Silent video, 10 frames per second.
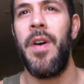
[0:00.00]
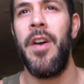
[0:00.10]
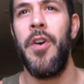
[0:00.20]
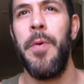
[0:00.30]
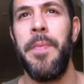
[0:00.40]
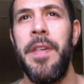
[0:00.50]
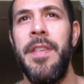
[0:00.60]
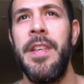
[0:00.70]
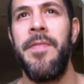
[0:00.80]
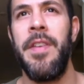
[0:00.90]
I hope that
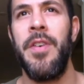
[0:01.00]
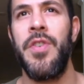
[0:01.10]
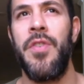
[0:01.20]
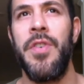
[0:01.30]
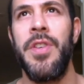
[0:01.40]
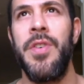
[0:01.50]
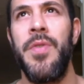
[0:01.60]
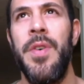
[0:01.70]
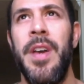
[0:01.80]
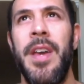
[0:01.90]
these videos are
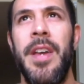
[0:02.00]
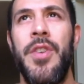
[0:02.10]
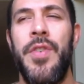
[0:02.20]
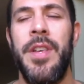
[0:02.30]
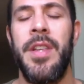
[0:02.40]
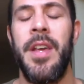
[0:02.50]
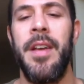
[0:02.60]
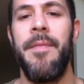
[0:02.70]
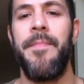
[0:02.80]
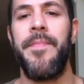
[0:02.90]
also
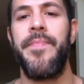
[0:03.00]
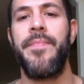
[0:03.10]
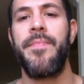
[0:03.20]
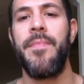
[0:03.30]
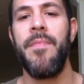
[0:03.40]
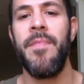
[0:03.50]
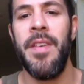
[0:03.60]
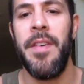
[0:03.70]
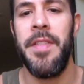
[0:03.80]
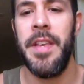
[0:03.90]
interesting,
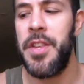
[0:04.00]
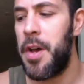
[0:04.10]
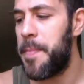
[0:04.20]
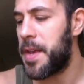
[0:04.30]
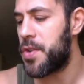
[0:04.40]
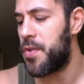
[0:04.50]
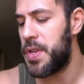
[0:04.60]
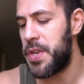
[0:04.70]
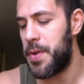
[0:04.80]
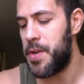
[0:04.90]
that these topics are
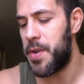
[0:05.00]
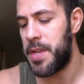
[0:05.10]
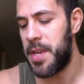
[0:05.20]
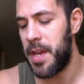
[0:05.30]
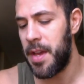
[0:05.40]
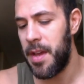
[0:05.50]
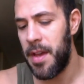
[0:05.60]
also interesting.